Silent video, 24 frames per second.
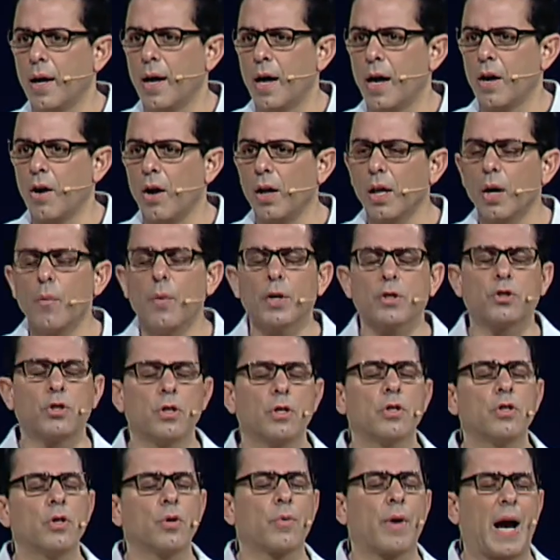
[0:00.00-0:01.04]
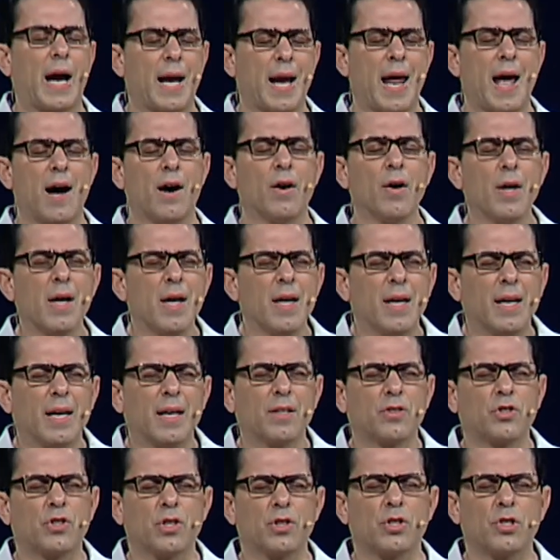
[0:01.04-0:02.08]
And all I want you to do right now
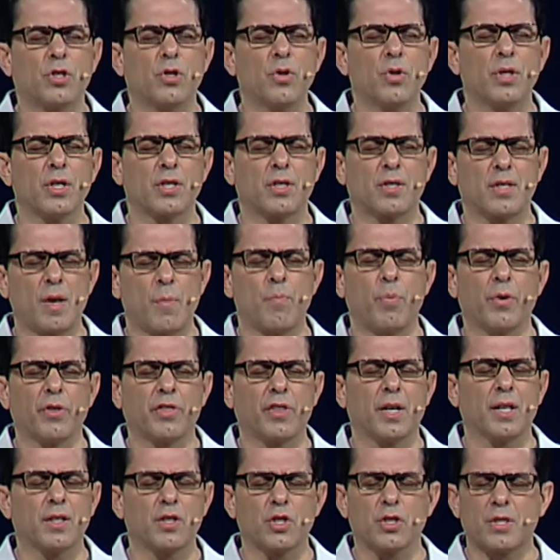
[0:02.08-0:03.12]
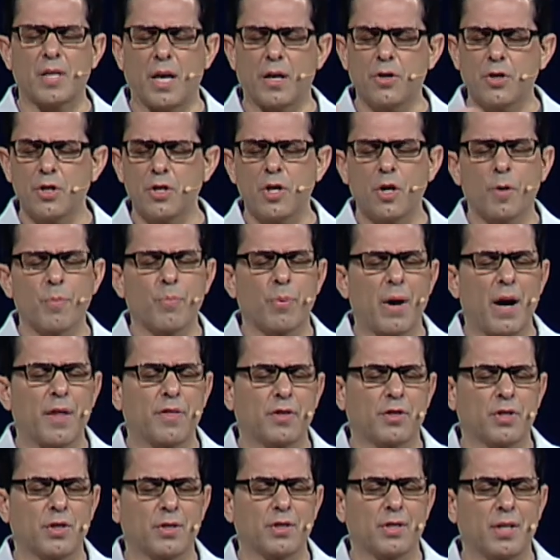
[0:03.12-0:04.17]
is just do this simple thing, just under your breath,
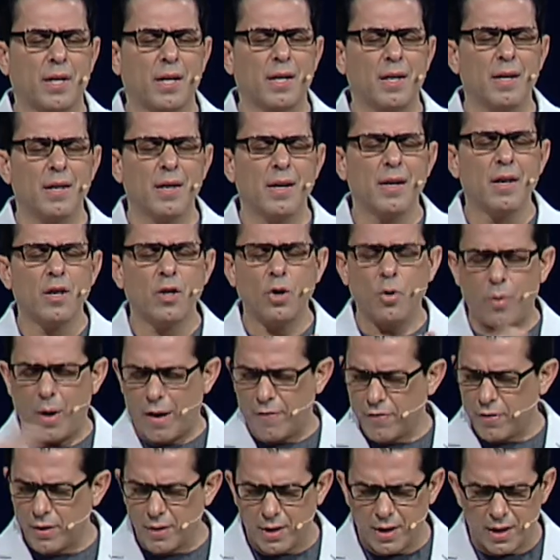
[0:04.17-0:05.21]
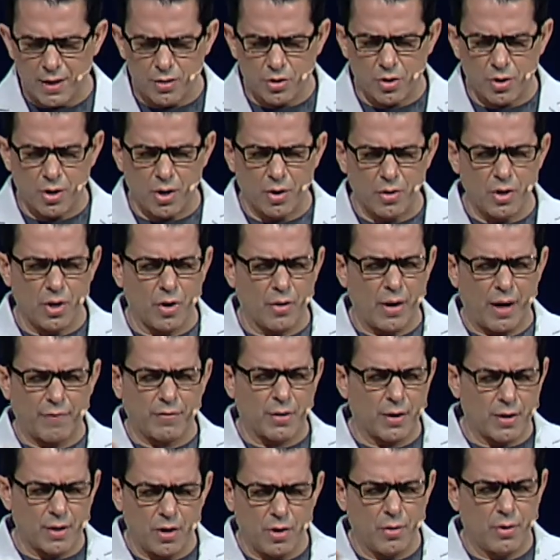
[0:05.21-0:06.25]
just say, whoever it is, you know, you don't have
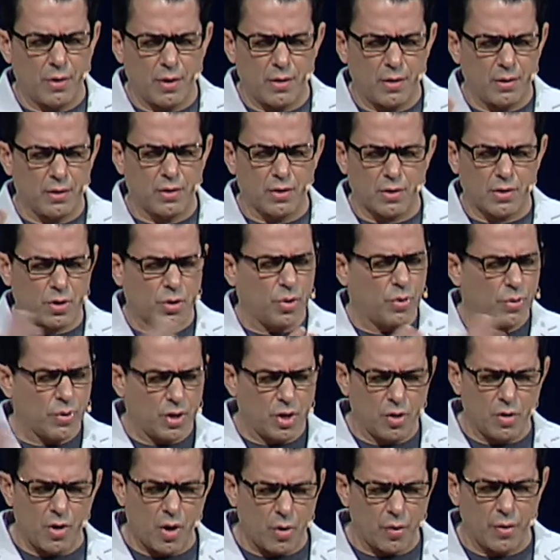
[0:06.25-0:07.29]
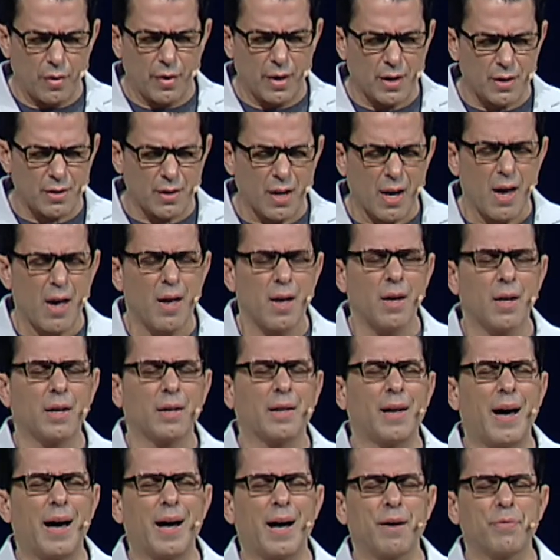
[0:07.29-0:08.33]
to, you just, you know who it is.
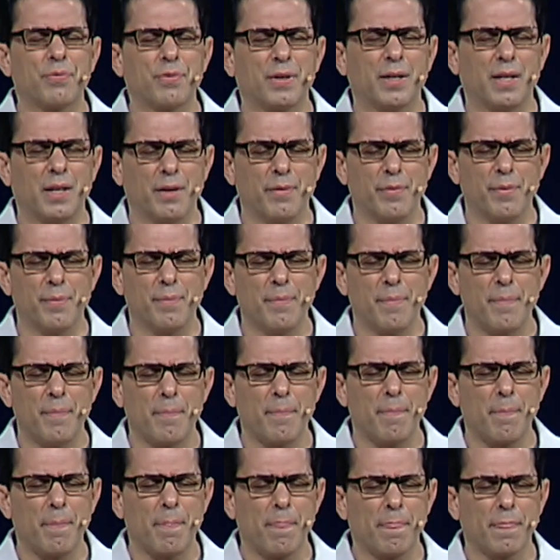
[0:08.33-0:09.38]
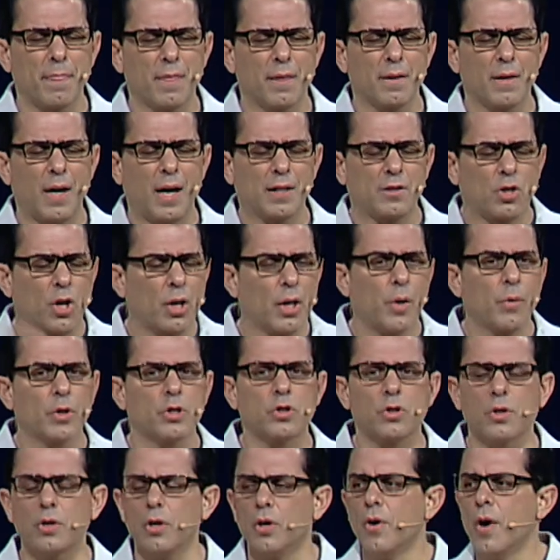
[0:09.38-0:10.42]
God, I forgive him. That's all I
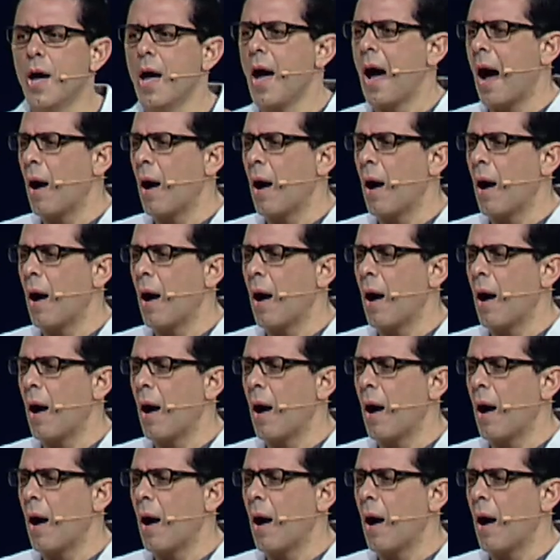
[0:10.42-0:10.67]
want you to do.